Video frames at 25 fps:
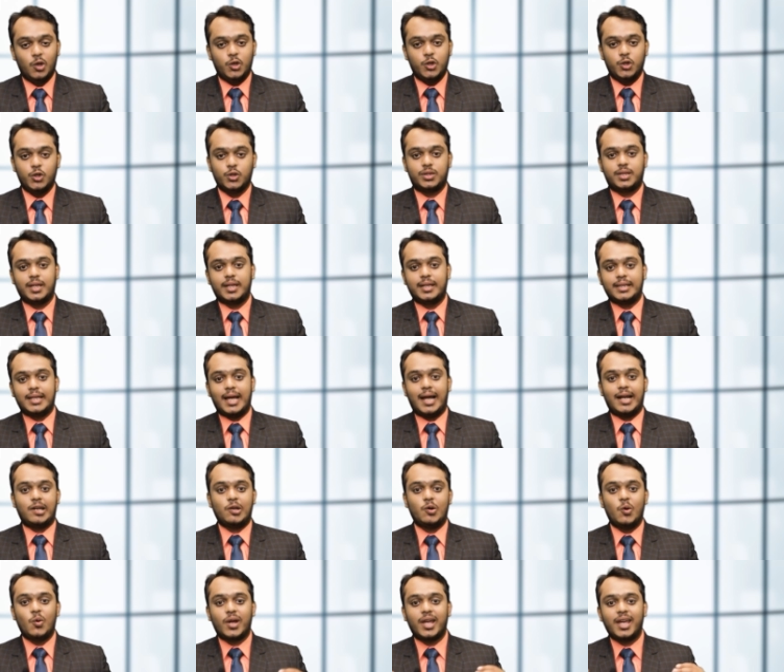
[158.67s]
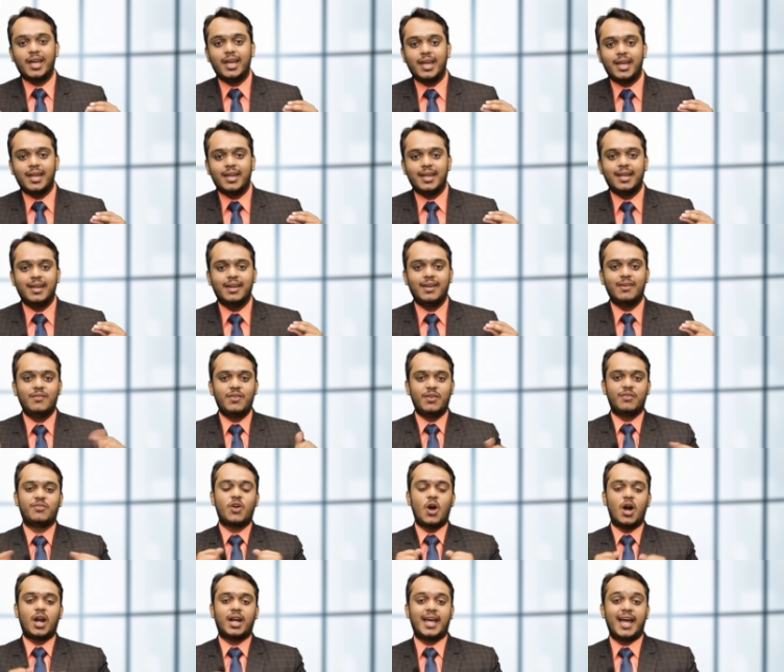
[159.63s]
you think that, okay,
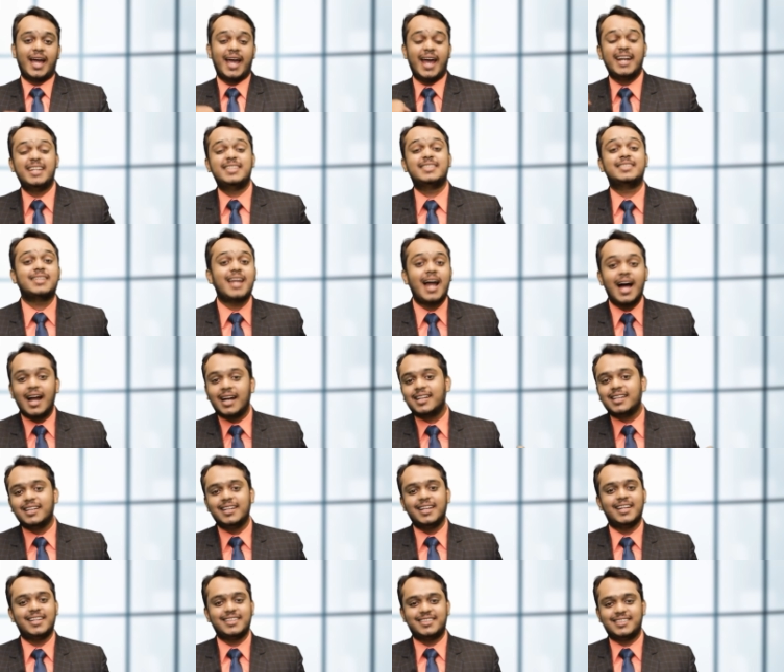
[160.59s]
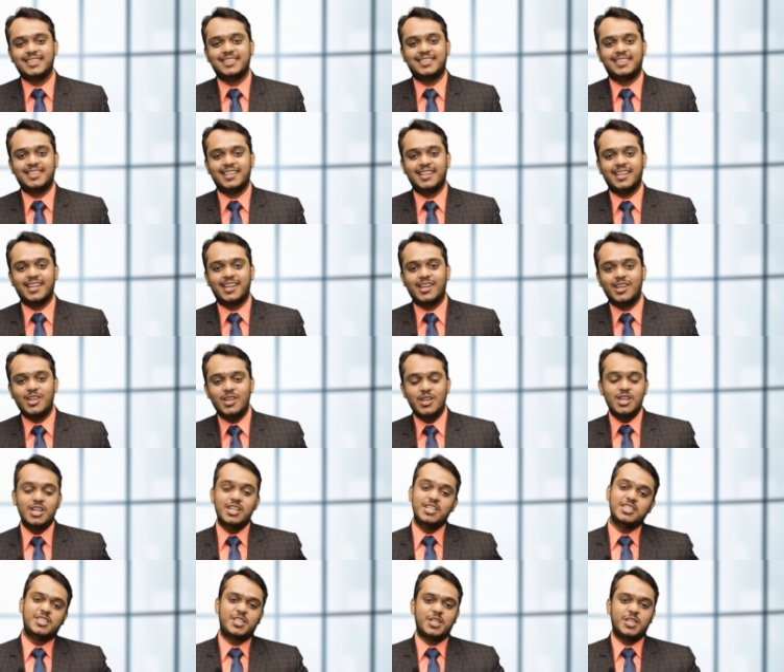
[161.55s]
we've got a head start in ACCA,